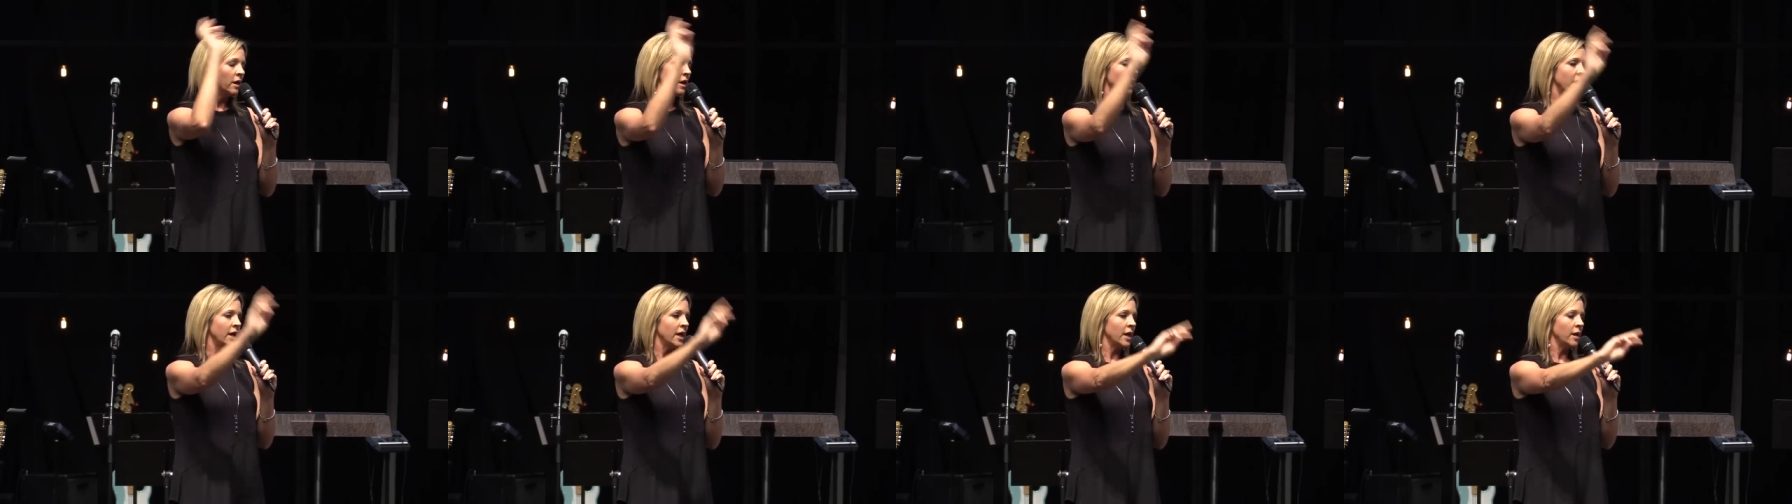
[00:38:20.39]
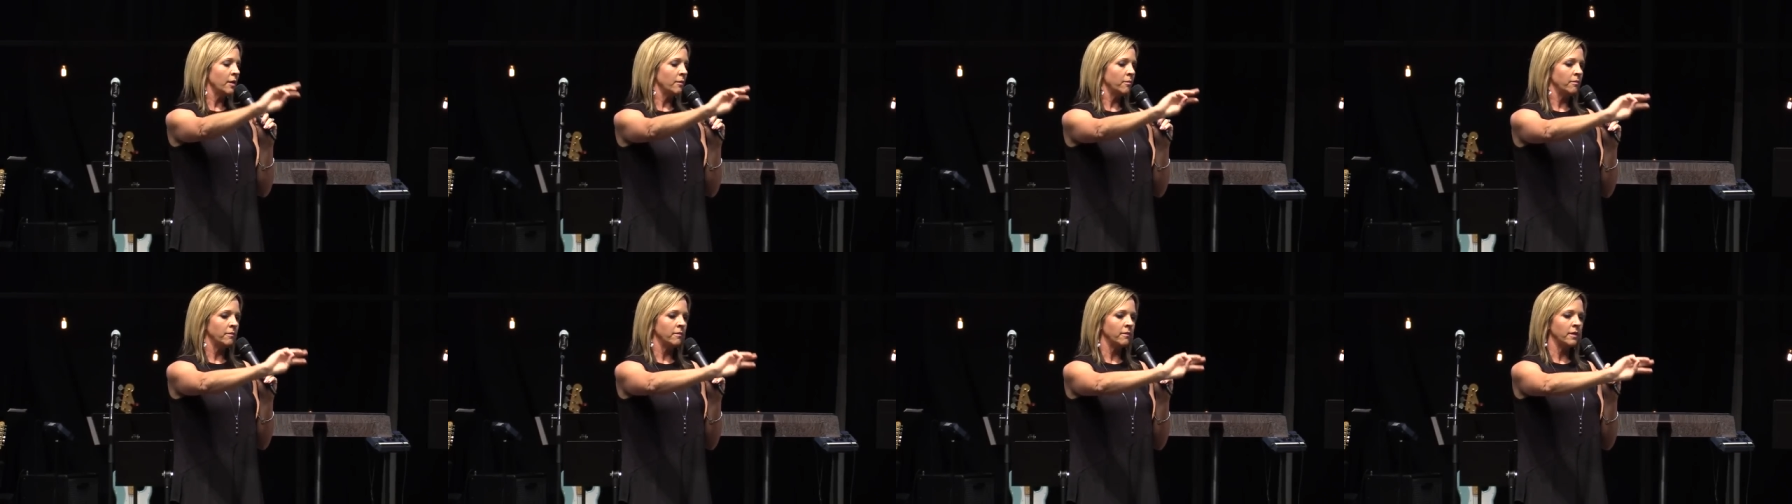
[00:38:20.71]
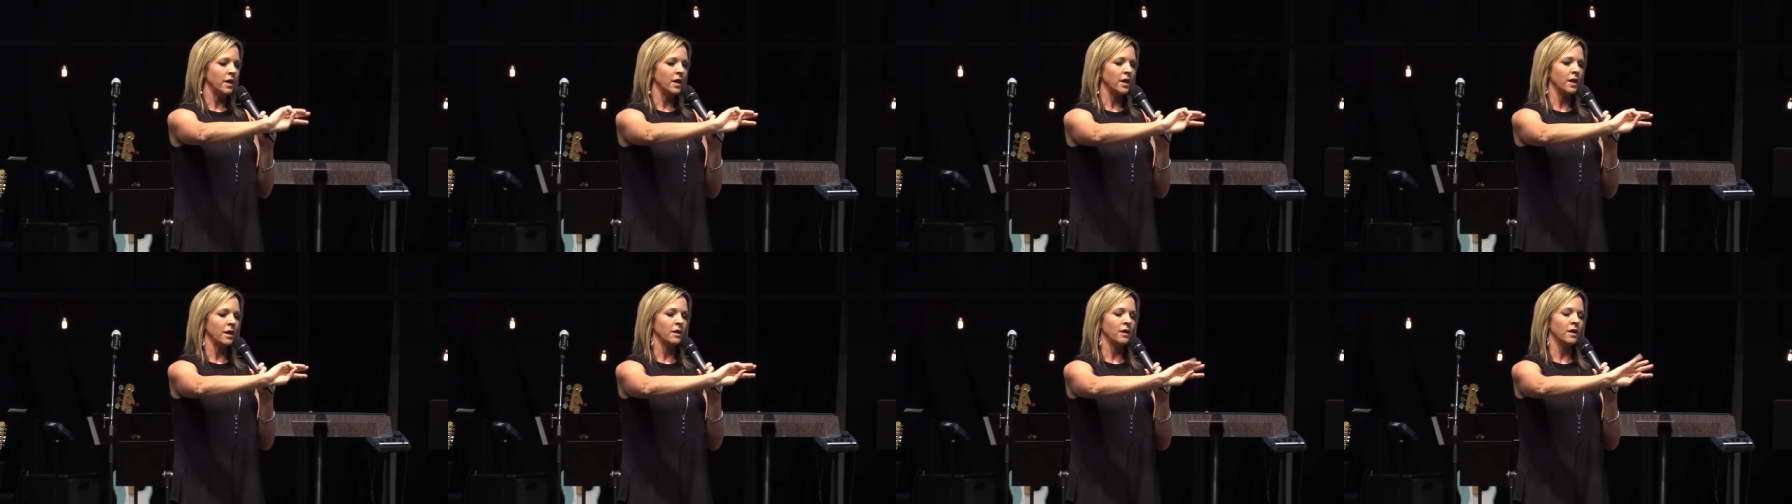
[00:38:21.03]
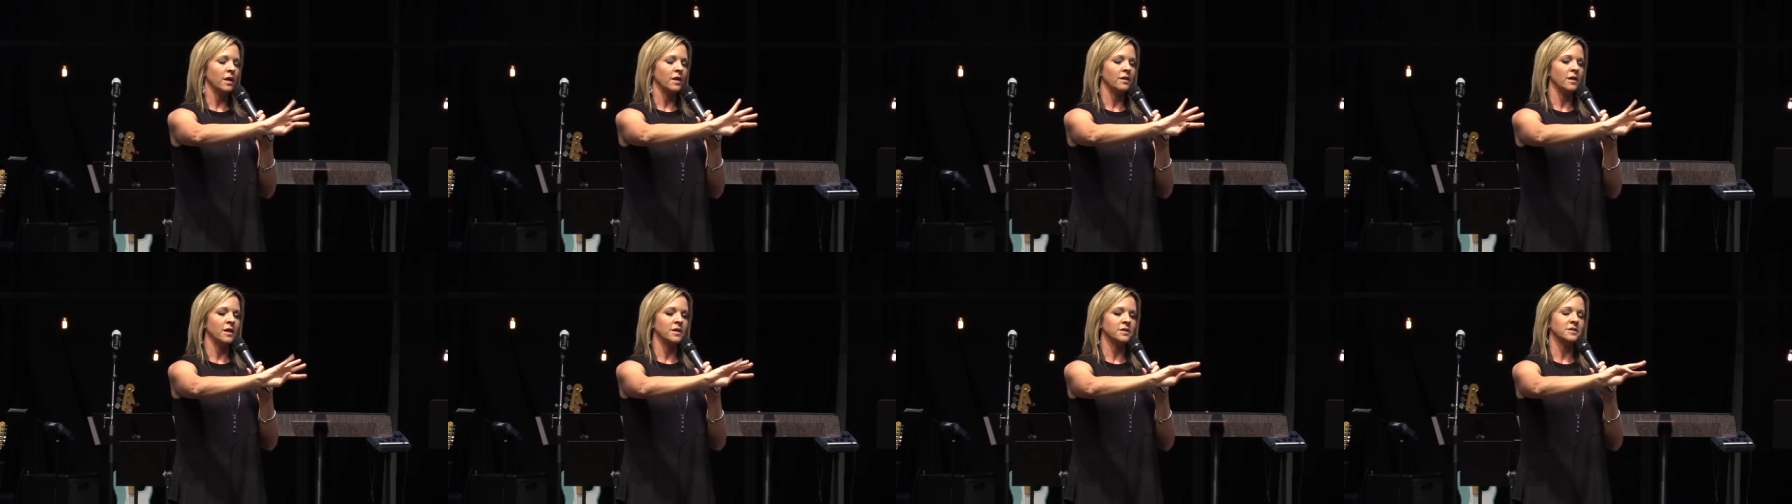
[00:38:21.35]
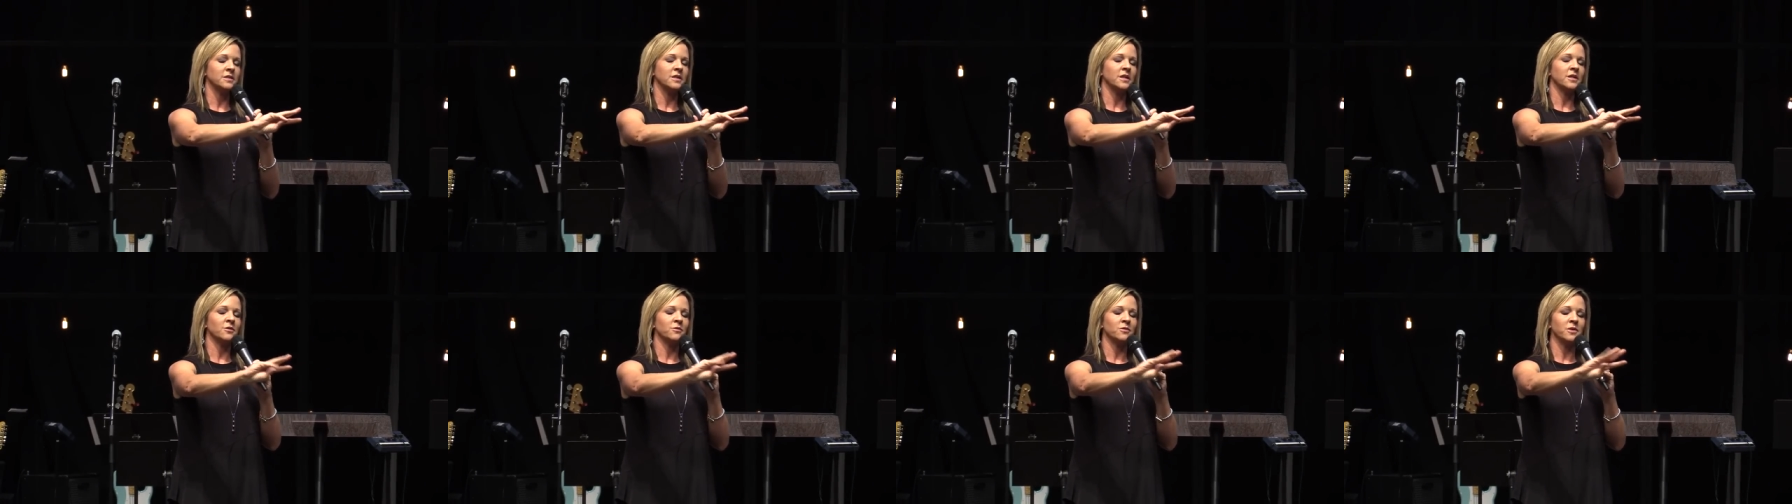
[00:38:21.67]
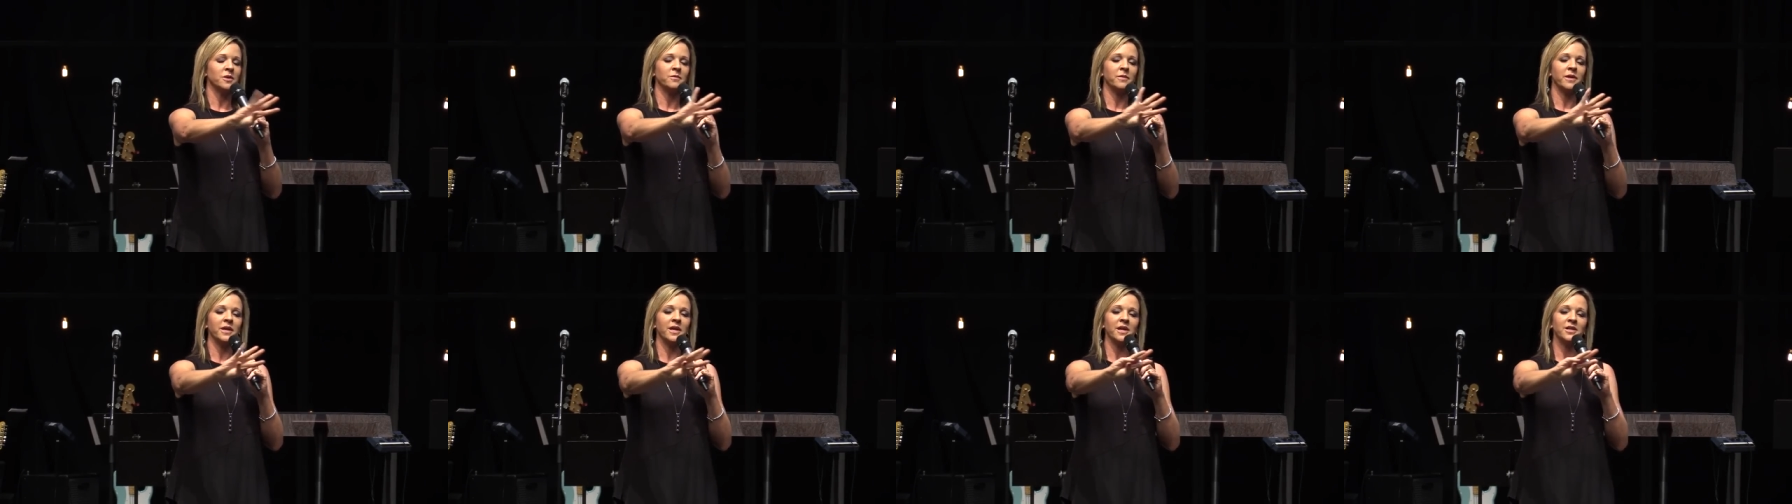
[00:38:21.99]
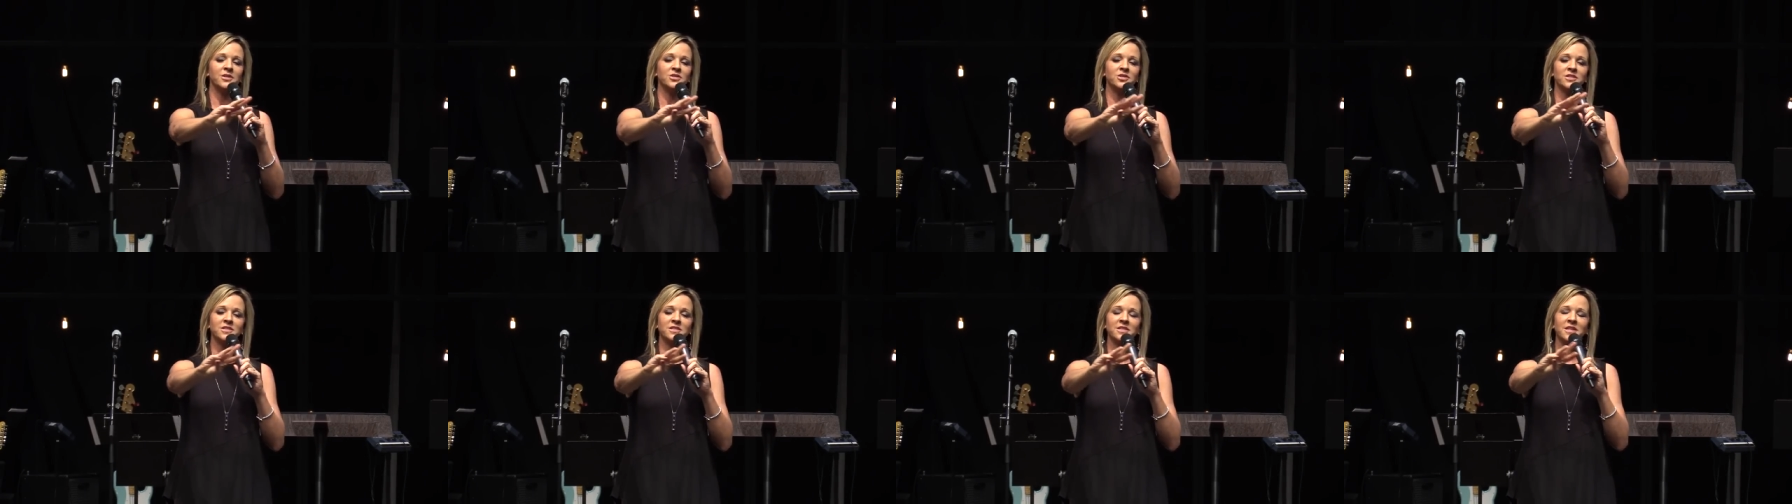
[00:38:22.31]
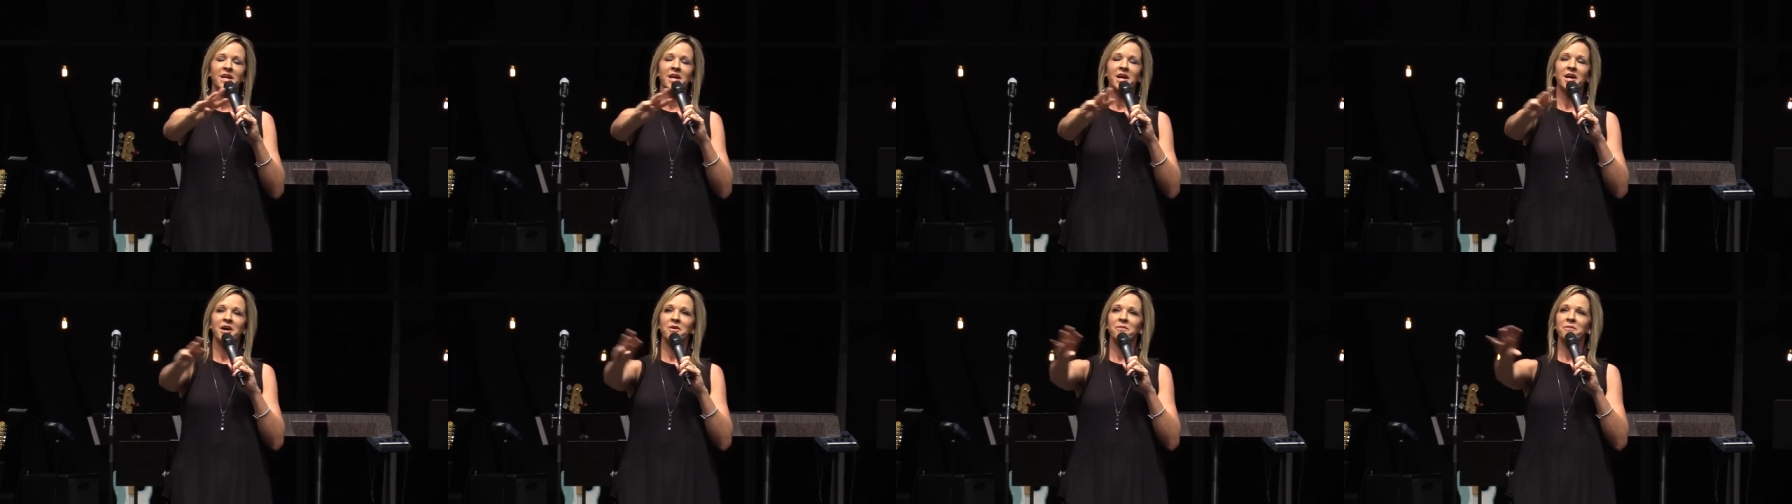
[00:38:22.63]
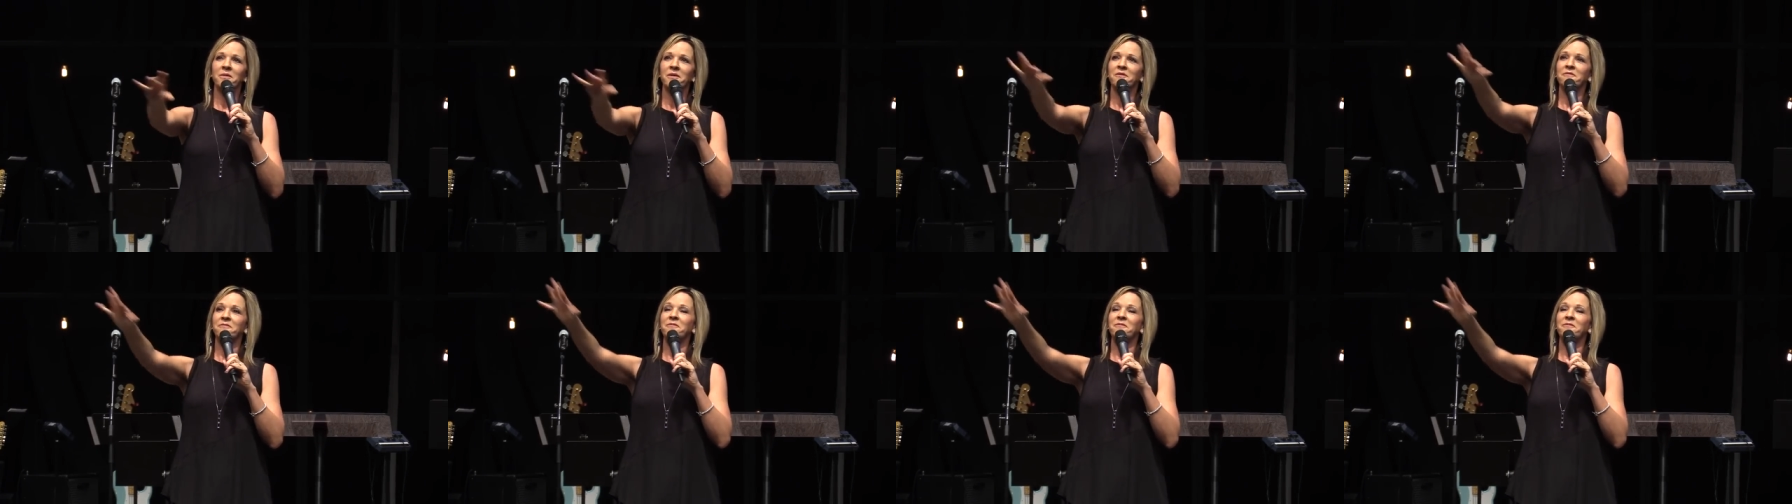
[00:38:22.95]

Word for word: um, and I lost the other one in my head just just now